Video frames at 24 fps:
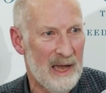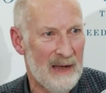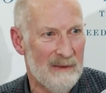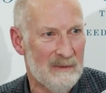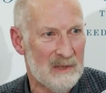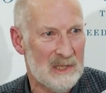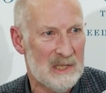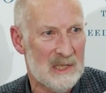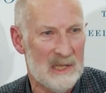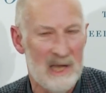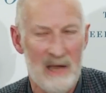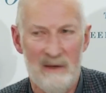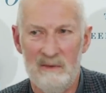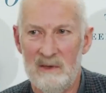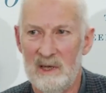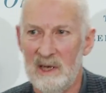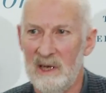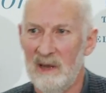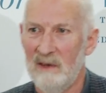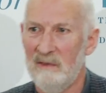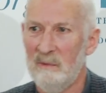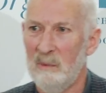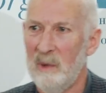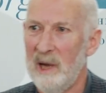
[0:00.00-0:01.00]
haven't saved
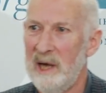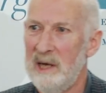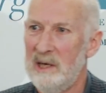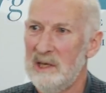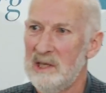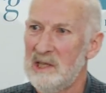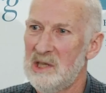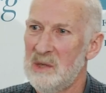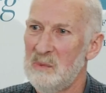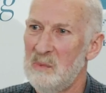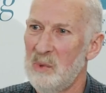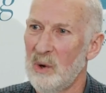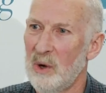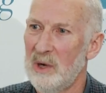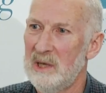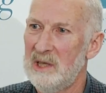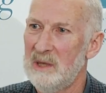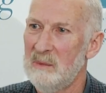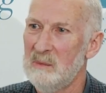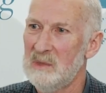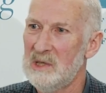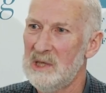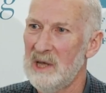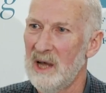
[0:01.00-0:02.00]
enough money to support
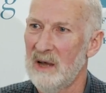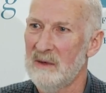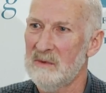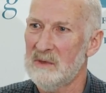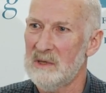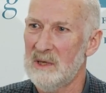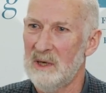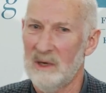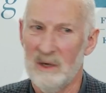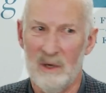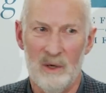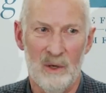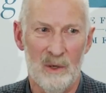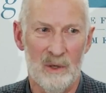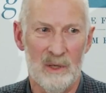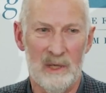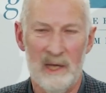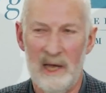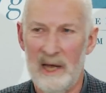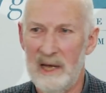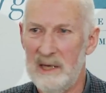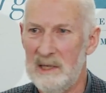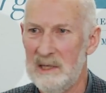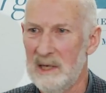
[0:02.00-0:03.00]
themselves in their old
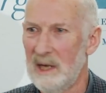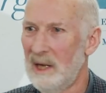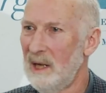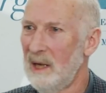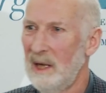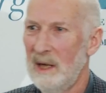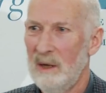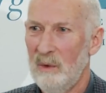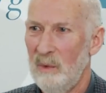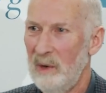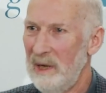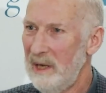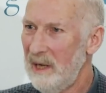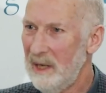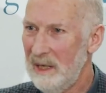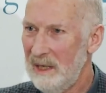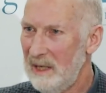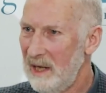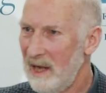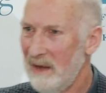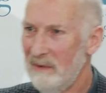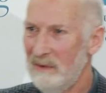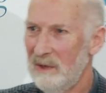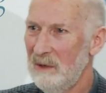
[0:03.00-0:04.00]
age, we can
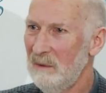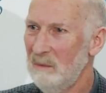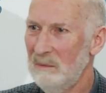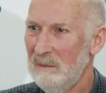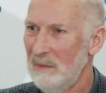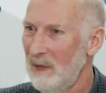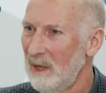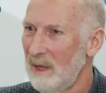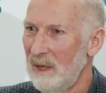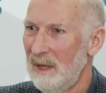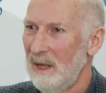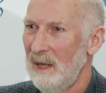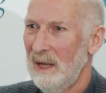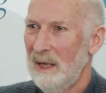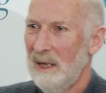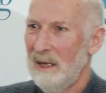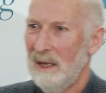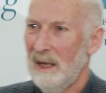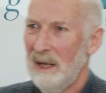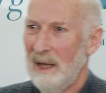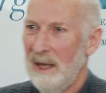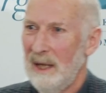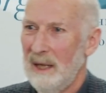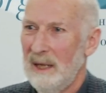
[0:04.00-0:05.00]
give them
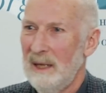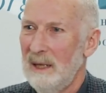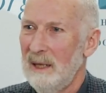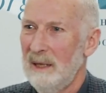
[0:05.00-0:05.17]
uh,